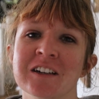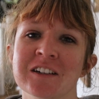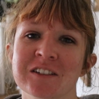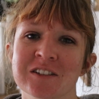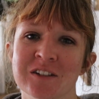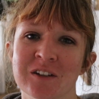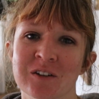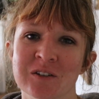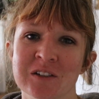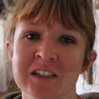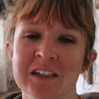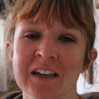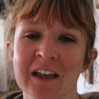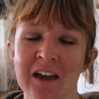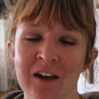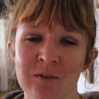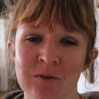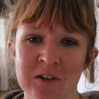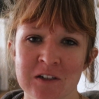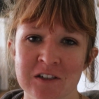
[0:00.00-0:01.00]
So
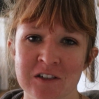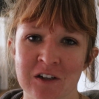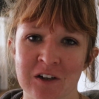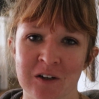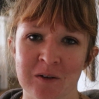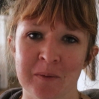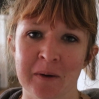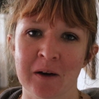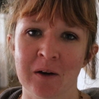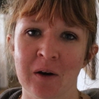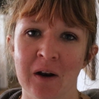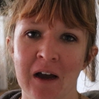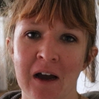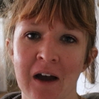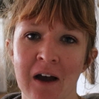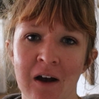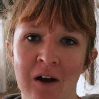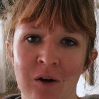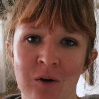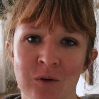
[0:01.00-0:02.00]
today I want to talk about
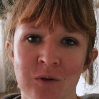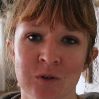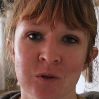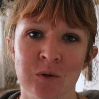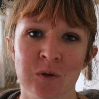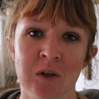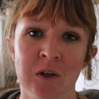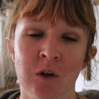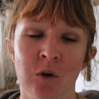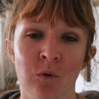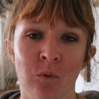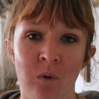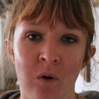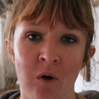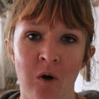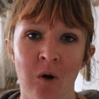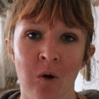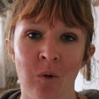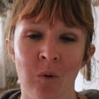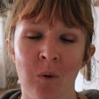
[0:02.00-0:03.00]
how you can
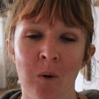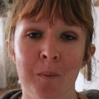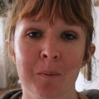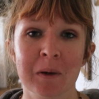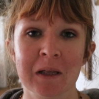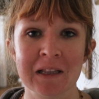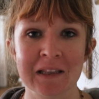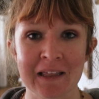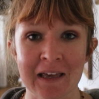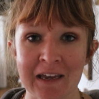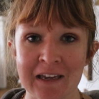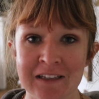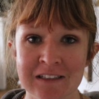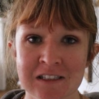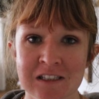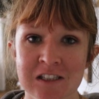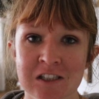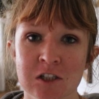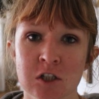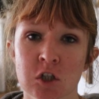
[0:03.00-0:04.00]
grow
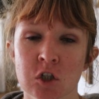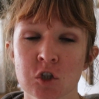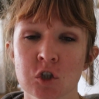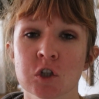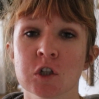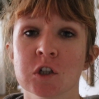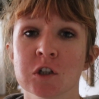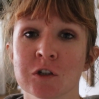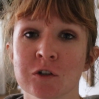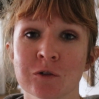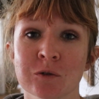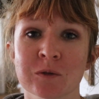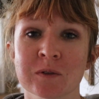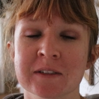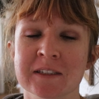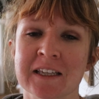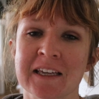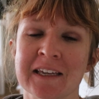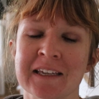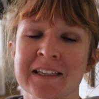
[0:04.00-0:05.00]
plants to
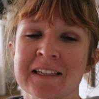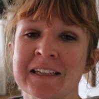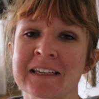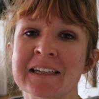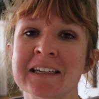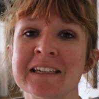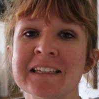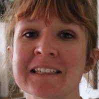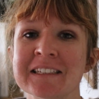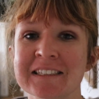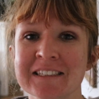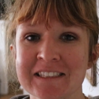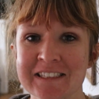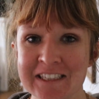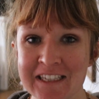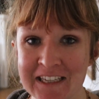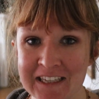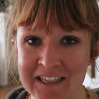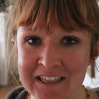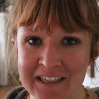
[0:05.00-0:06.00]
use in
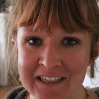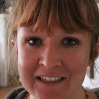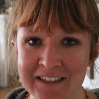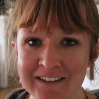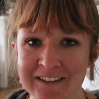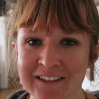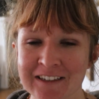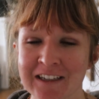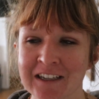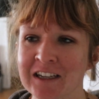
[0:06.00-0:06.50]
tea.